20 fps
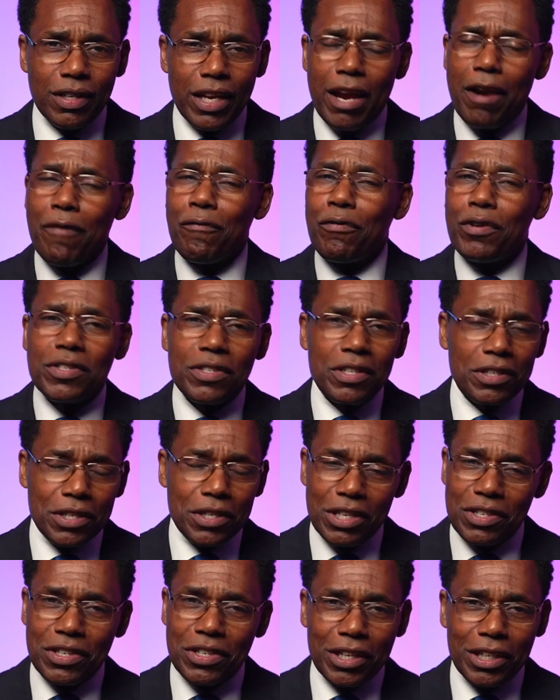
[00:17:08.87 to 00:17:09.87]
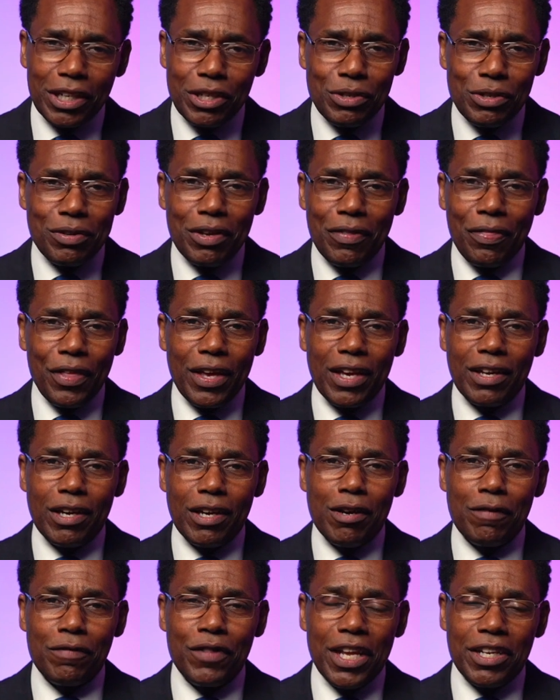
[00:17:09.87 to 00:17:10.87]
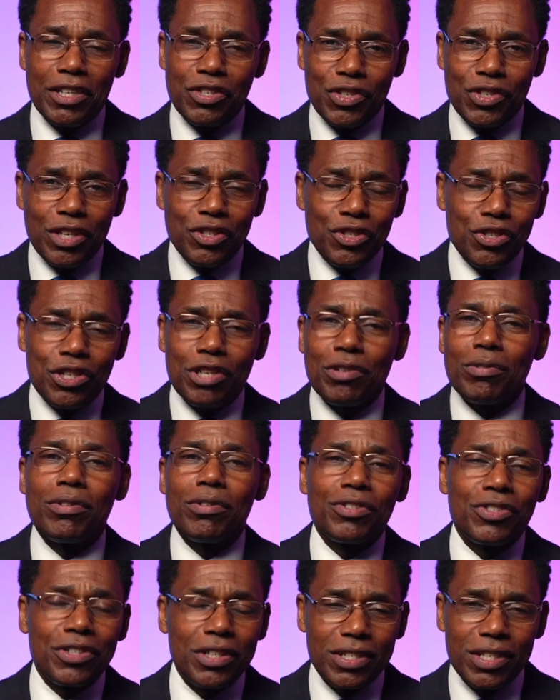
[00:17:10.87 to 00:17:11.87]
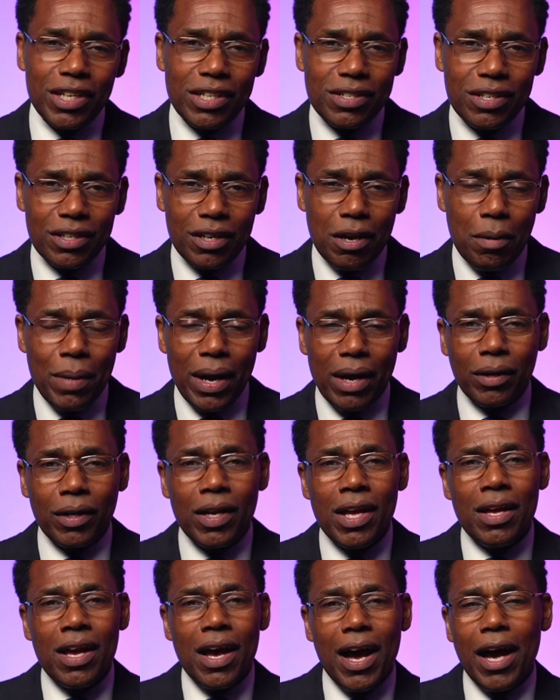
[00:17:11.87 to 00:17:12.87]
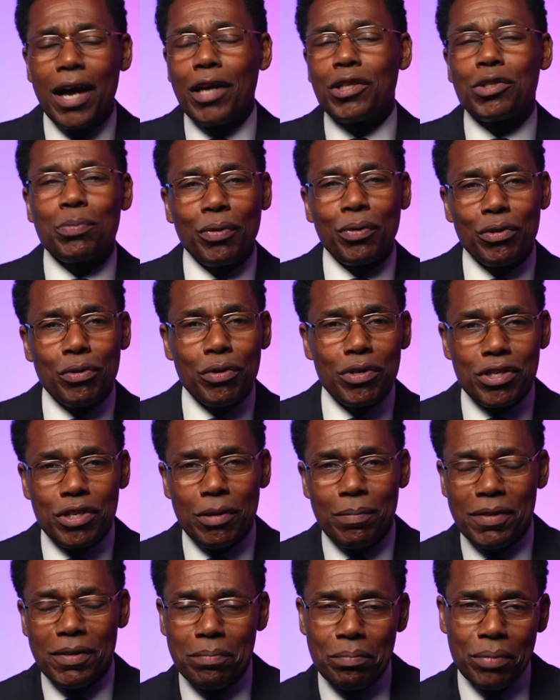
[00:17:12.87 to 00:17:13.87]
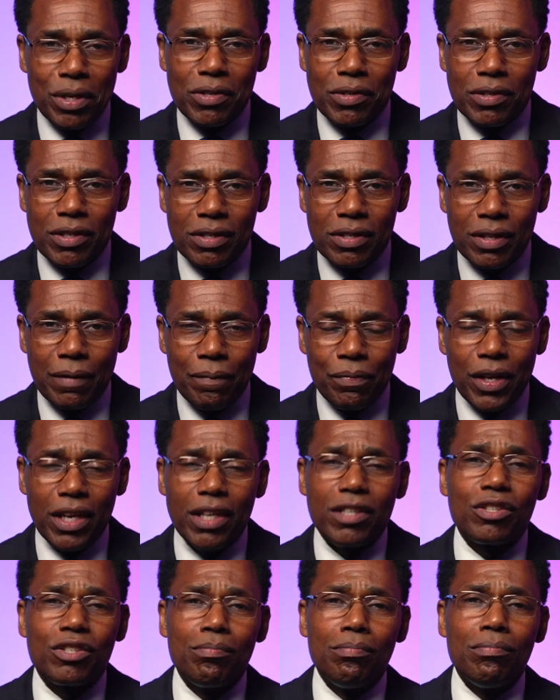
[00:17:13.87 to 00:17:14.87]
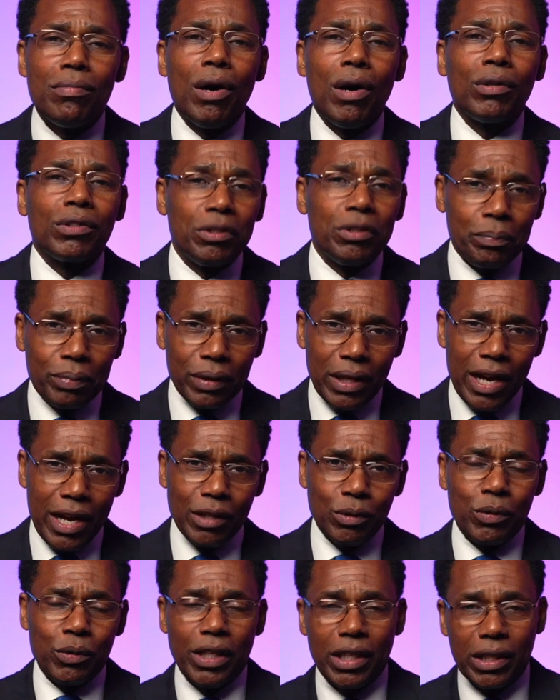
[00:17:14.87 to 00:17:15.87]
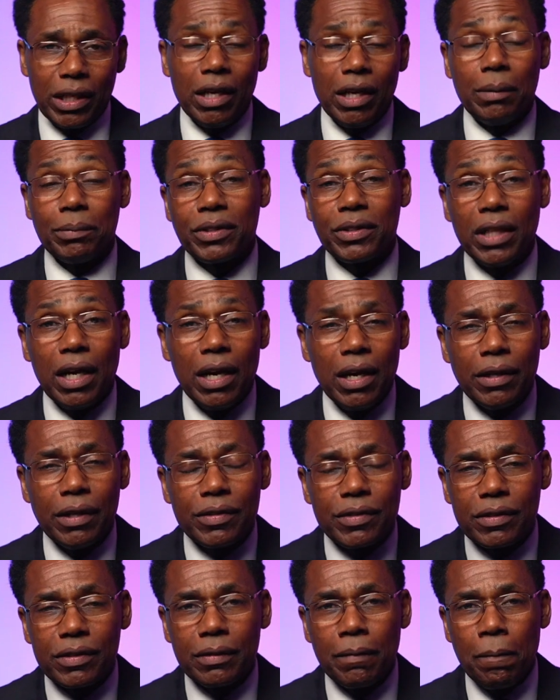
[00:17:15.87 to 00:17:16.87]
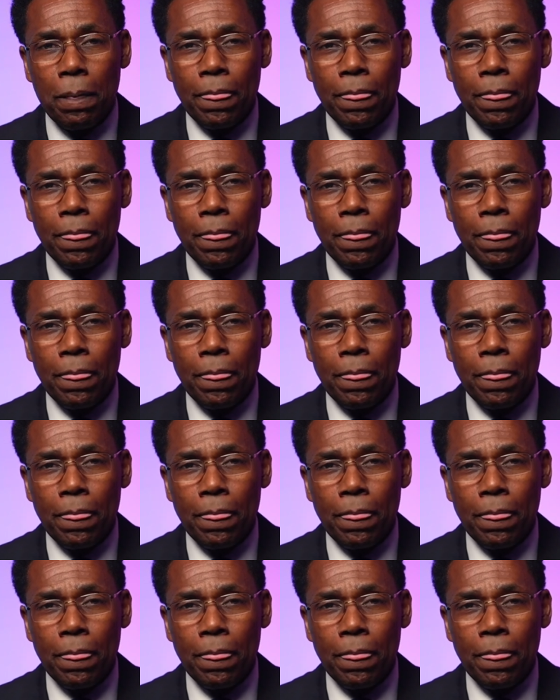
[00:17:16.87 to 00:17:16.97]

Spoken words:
Every statistic that you can think of that is a general statistic about entrepreneurship and business, it's multiplied when it comes to us.